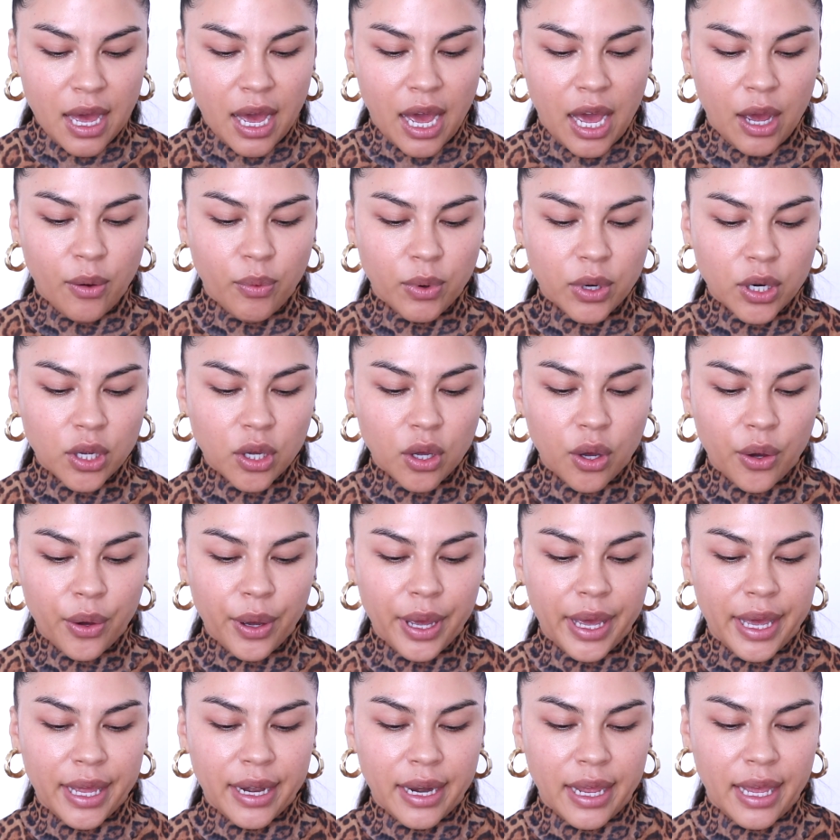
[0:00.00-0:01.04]
I want to go
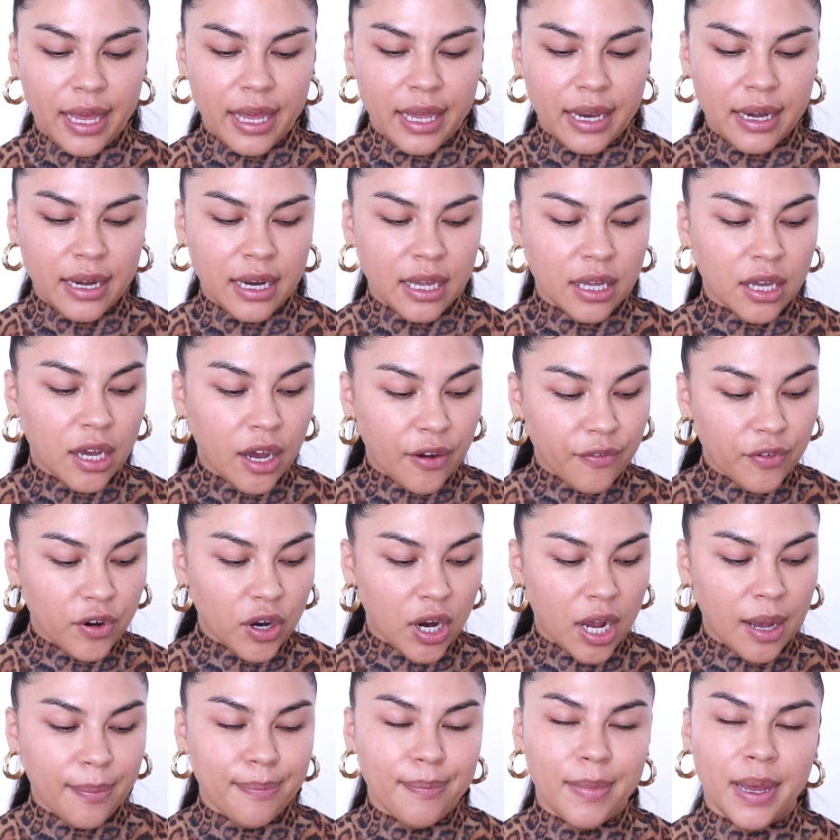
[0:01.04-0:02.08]
ahead and cover
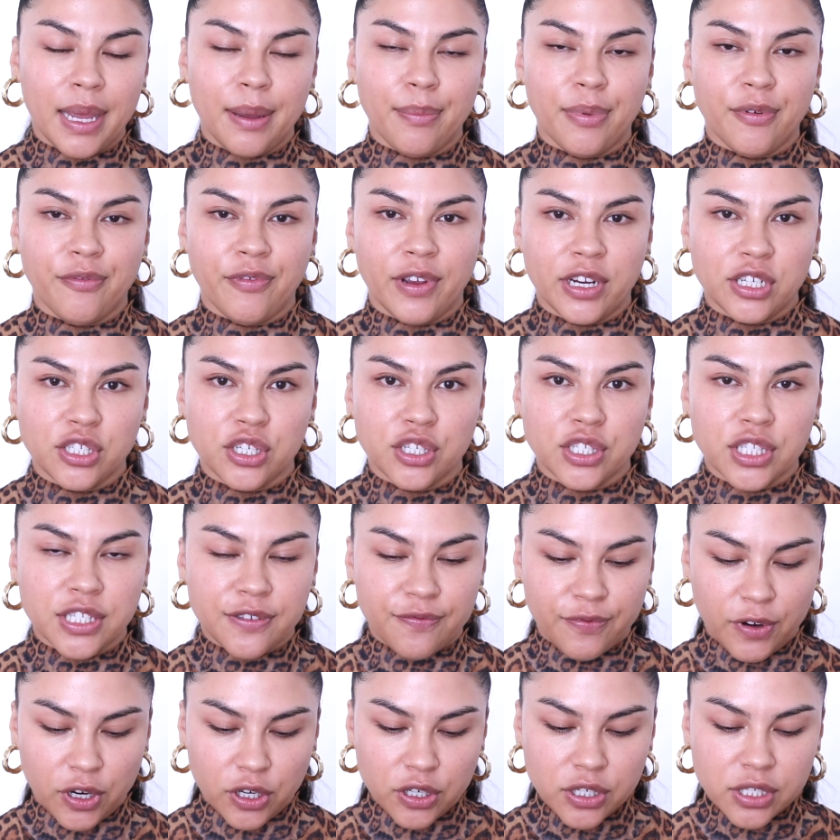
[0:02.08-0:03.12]
up my imperfections
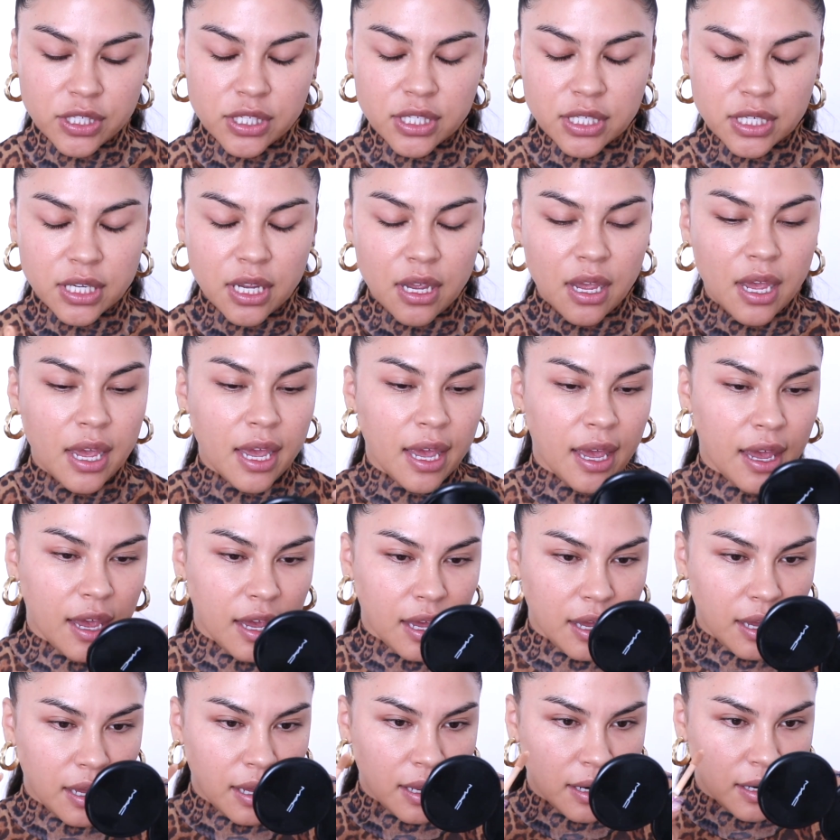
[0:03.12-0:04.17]
first,
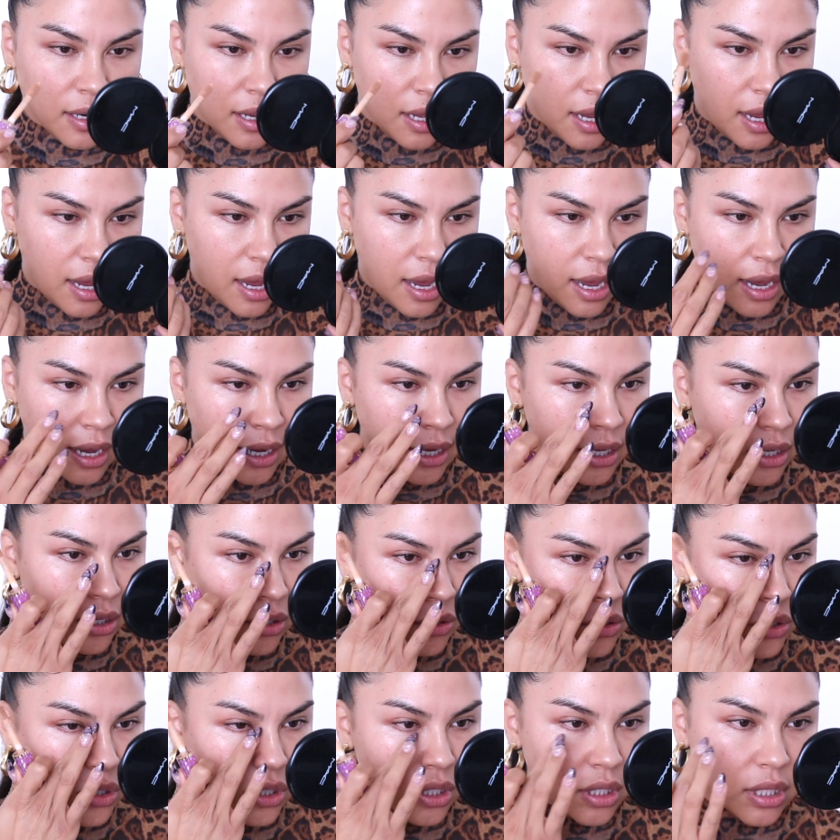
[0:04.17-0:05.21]
and I
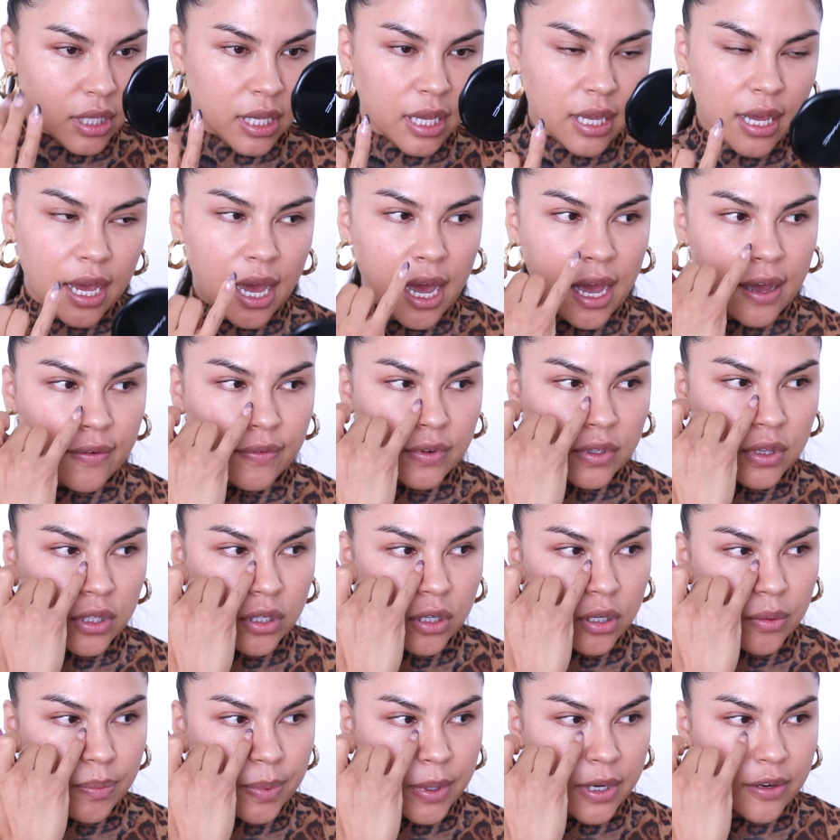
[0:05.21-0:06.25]
usually have a
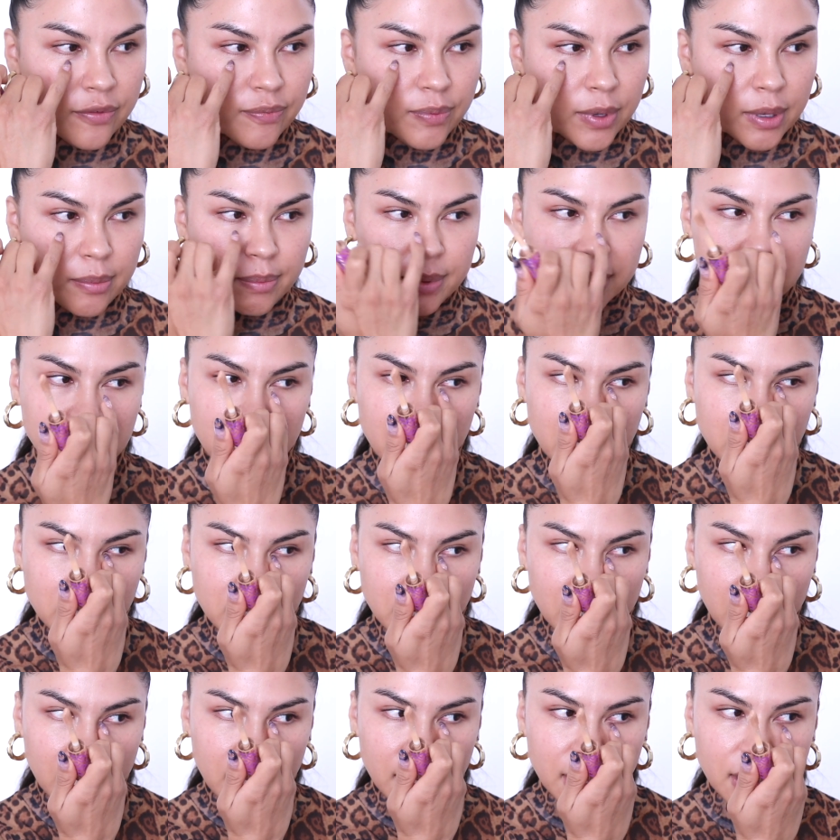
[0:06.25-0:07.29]
little bit of
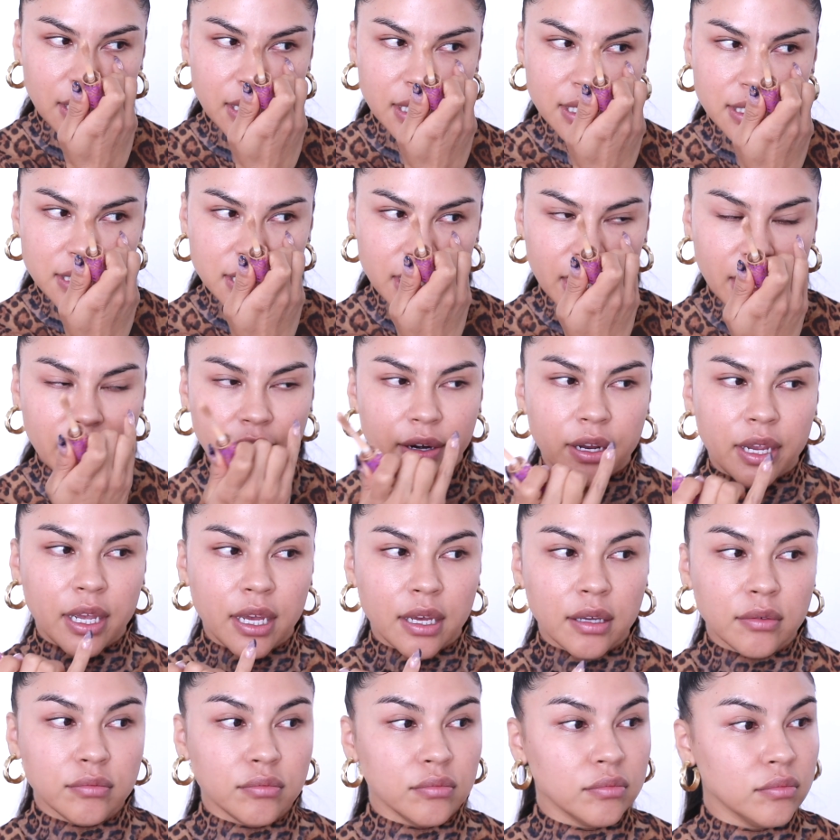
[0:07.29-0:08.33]
pigmentation in this
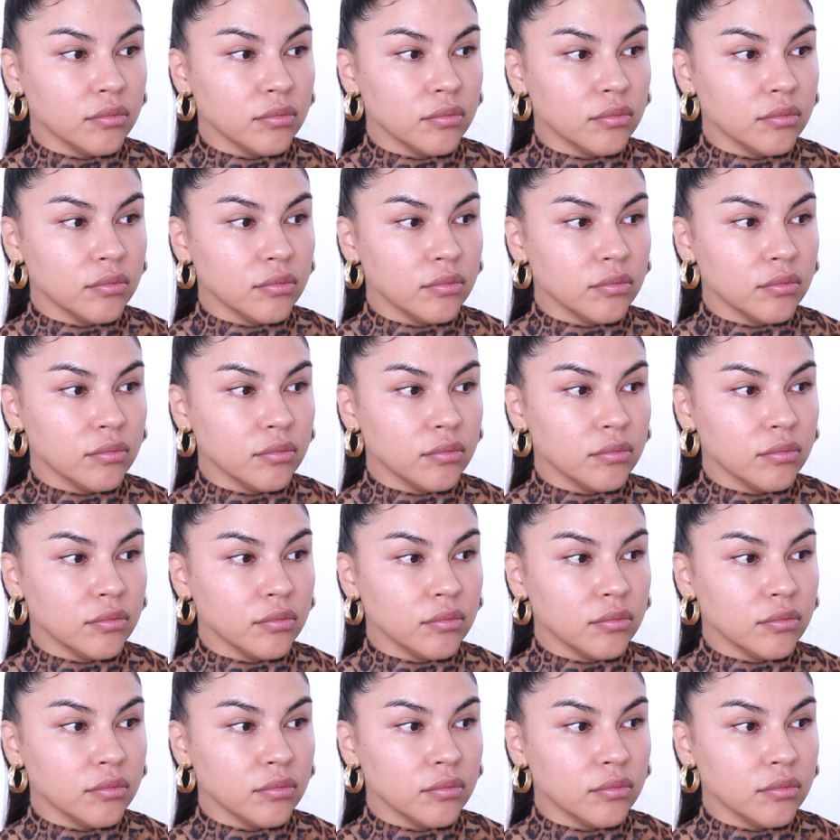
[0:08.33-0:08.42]
area.